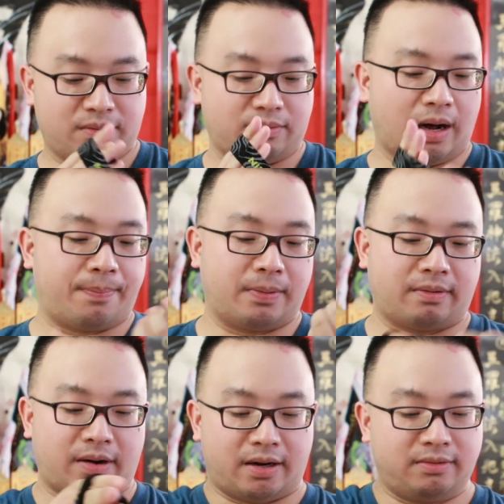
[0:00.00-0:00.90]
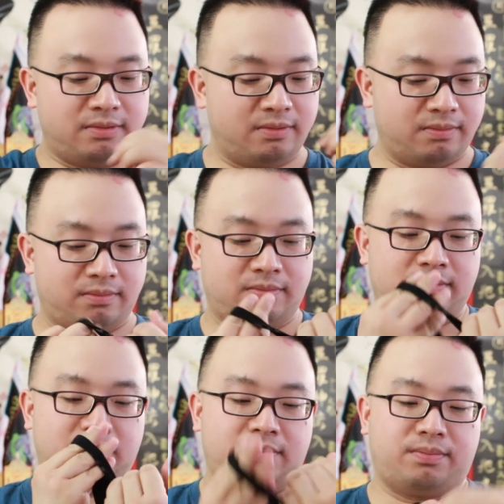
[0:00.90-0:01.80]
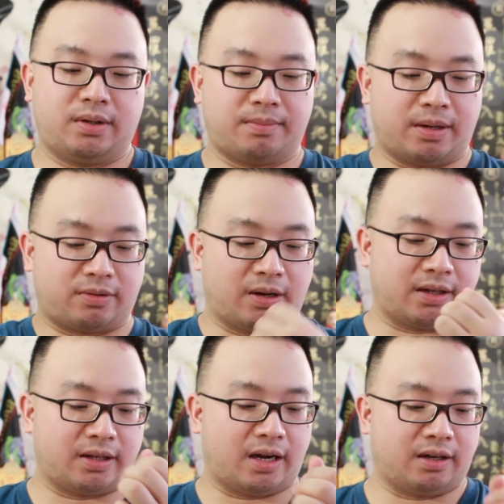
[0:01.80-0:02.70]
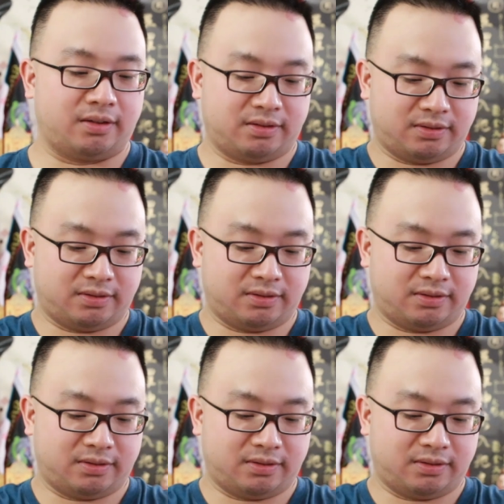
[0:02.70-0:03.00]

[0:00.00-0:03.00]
wrap it around, pretty much like that,